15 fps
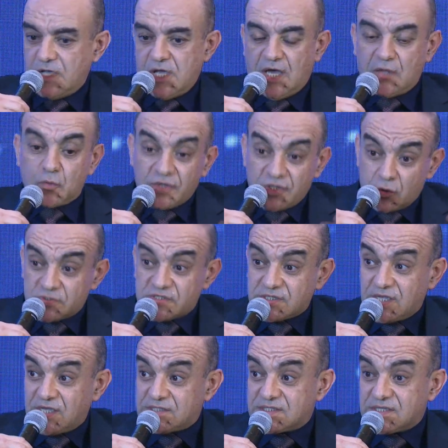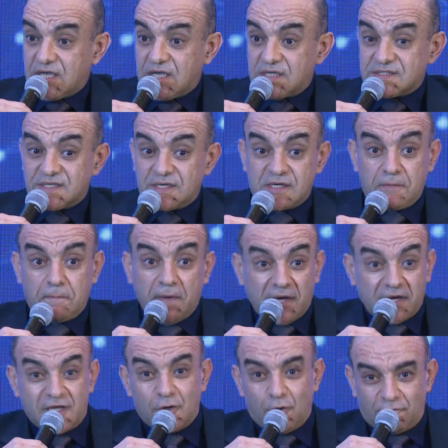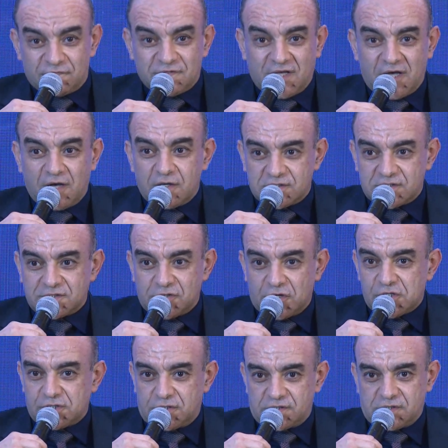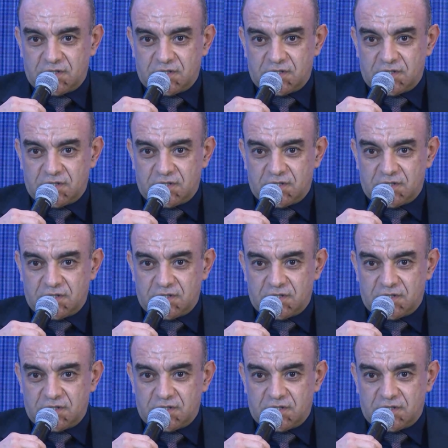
and we use it in the repairing of the structures.